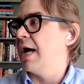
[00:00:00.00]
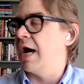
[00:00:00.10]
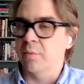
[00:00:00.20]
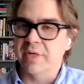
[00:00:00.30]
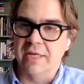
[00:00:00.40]

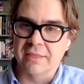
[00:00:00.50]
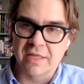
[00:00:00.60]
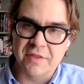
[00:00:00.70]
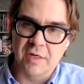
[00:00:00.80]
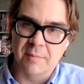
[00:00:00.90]
How do we get
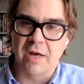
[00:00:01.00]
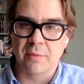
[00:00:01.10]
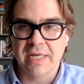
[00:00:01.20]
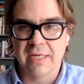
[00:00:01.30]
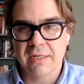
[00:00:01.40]
lithium? How do
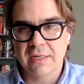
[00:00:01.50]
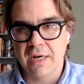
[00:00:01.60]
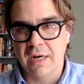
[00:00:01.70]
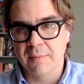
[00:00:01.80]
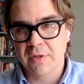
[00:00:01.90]
we get
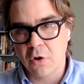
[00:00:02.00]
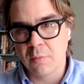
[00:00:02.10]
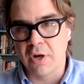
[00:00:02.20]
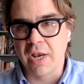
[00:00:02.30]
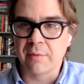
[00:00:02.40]

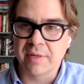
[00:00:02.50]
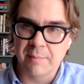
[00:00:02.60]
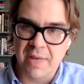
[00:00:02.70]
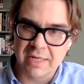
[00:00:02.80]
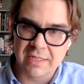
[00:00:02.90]
cobalt? How do we get
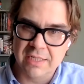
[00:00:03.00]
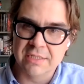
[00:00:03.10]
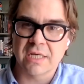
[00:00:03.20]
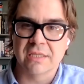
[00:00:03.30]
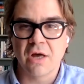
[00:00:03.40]

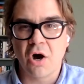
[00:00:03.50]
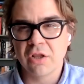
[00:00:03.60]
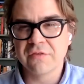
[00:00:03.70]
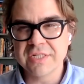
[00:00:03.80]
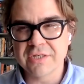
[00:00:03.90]
manganese? And
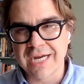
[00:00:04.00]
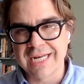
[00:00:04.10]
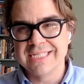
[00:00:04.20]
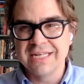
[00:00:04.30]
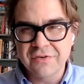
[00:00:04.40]
all of these are kind
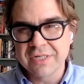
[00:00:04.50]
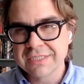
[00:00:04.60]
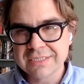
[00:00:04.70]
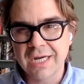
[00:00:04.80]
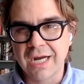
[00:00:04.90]
of different.
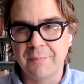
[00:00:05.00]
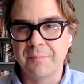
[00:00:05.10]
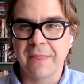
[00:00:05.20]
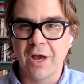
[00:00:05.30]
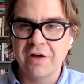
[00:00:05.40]

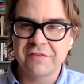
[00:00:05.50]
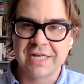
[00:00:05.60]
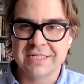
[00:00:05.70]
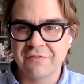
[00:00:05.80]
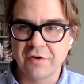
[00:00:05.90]
They all have kind
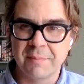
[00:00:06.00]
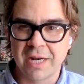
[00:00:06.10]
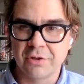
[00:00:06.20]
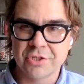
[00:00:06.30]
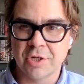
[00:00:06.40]
of different
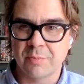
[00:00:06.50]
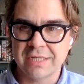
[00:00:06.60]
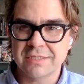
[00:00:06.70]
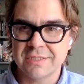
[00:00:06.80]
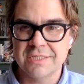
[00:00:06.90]
metallurgical
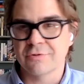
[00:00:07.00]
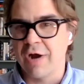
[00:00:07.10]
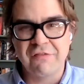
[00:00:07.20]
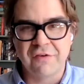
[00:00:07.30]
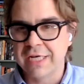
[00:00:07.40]
processes.
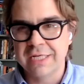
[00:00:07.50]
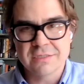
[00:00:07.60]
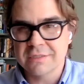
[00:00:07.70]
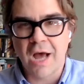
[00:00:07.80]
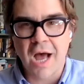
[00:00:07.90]
Graphite
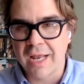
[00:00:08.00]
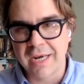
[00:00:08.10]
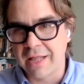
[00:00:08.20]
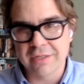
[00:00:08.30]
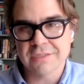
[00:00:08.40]
is not
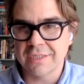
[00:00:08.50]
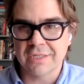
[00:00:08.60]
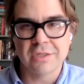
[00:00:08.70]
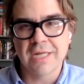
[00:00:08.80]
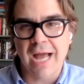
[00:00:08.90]
analogous to
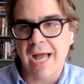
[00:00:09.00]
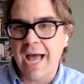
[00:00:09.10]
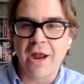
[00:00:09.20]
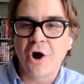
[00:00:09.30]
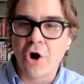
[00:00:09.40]
nickel
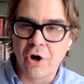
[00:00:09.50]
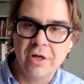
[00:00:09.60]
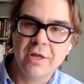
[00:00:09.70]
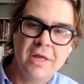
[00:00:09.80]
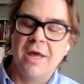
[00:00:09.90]
at all.
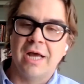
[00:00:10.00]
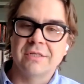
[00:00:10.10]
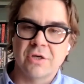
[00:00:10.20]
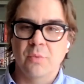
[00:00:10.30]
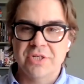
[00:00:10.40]

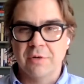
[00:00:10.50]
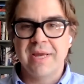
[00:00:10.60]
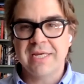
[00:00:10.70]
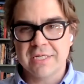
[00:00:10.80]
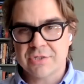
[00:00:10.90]
And so when you're
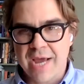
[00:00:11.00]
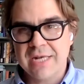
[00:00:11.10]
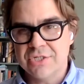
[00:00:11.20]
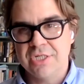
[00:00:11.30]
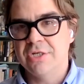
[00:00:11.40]
making a
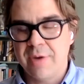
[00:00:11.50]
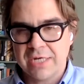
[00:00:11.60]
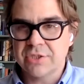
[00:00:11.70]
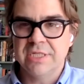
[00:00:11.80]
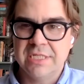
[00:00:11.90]
strategy, you
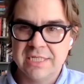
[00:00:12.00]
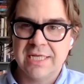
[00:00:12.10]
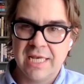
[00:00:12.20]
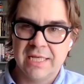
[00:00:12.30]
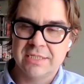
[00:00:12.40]
actually need to
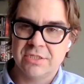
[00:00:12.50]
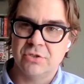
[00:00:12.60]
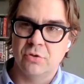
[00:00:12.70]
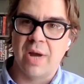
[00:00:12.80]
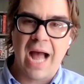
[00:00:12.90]
get
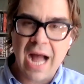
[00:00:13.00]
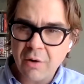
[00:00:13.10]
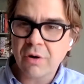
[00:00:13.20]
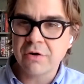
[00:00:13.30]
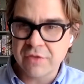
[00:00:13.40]
into
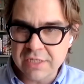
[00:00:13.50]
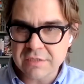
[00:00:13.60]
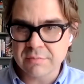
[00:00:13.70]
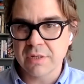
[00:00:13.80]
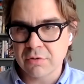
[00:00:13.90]
how are
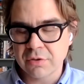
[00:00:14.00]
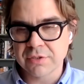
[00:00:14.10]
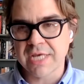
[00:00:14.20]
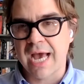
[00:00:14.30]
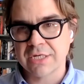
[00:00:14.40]
these
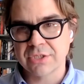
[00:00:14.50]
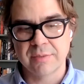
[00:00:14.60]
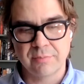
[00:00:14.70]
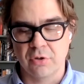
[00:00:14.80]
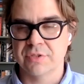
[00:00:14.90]
minerals
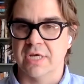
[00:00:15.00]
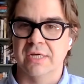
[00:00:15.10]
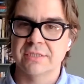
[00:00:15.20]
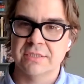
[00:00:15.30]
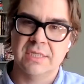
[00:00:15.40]
actually
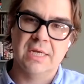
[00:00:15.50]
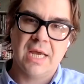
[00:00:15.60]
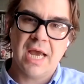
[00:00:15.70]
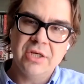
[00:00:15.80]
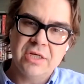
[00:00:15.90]
processed?
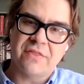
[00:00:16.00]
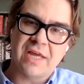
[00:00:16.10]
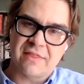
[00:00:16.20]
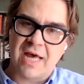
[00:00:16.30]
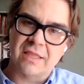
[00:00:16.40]
I need to think
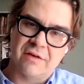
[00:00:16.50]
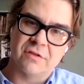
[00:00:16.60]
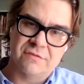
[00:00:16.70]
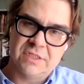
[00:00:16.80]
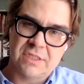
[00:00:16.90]
at that level
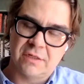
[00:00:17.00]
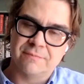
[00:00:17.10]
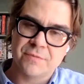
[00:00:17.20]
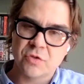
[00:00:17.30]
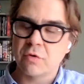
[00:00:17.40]
of
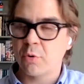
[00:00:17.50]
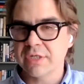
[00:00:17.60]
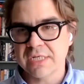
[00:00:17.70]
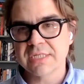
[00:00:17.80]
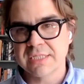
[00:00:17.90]
detail. So the report
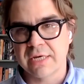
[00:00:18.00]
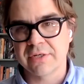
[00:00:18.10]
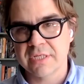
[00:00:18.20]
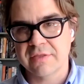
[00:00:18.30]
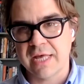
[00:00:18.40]
does get down
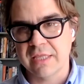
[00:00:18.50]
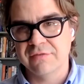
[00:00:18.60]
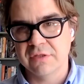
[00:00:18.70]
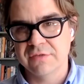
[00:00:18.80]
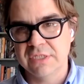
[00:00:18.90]
to that
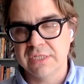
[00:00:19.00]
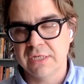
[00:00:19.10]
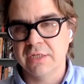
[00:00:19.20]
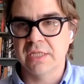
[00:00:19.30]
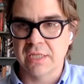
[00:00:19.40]
level of
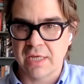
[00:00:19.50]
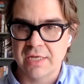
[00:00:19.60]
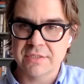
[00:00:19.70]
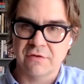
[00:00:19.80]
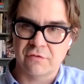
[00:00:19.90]
detail in the
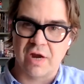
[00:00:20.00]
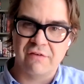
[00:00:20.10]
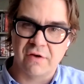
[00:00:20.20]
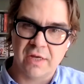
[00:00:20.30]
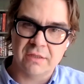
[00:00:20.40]
case of
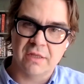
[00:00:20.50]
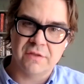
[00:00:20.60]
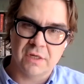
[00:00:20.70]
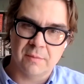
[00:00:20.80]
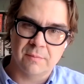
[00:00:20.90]
graphite,
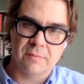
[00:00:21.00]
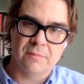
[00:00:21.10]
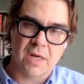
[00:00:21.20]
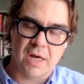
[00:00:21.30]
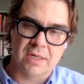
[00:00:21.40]
lithium,
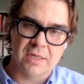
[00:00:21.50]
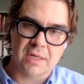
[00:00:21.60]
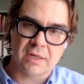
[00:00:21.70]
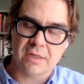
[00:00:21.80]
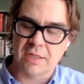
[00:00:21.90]

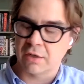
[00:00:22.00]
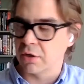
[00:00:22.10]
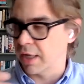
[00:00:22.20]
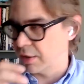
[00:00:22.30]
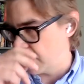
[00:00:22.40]

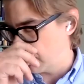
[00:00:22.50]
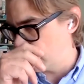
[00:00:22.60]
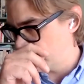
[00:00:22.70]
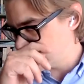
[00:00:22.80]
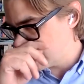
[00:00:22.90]
nickel, and rare
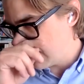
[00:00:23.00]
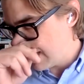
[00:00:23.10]
earths.